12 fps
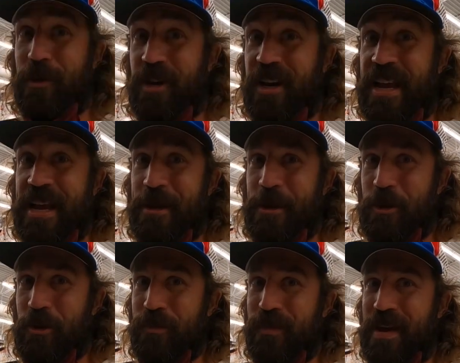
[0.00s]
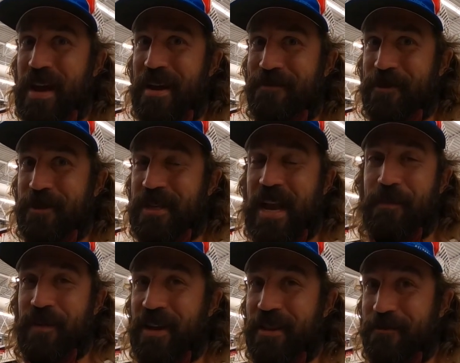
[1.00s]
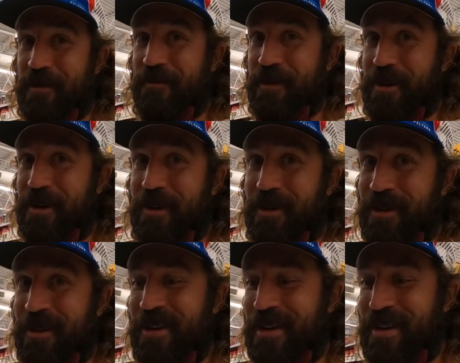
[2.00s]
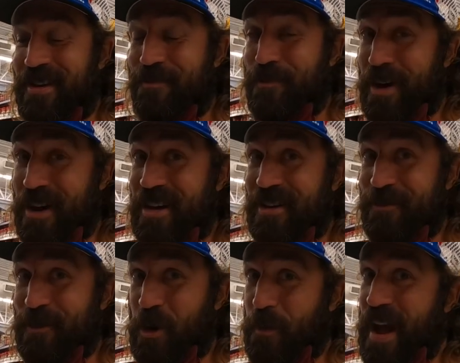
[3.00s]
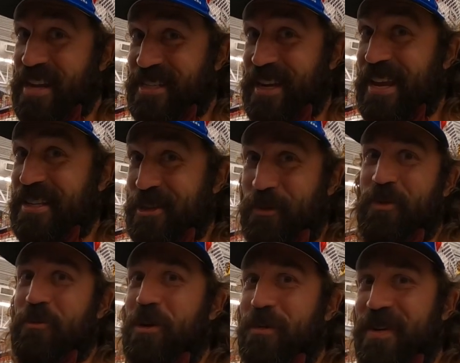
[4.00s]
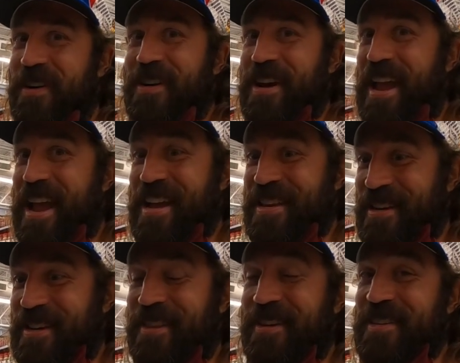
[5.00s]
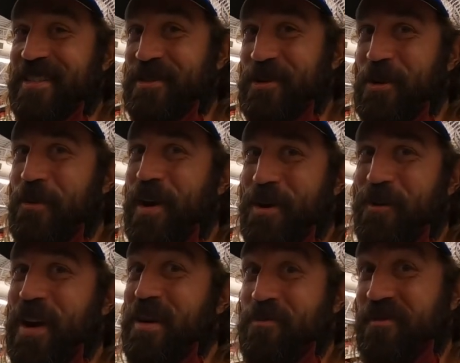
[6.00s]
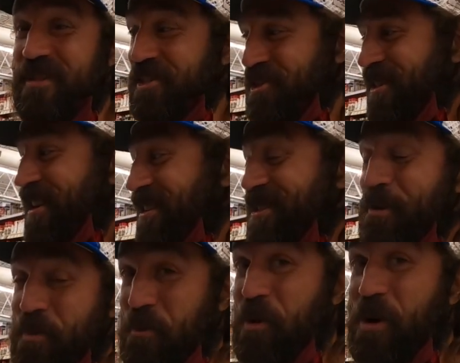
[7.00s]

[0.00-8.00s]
We were gonna head home after stopping at the river, but we were passing a super Walmart and there's no better way to provision than a super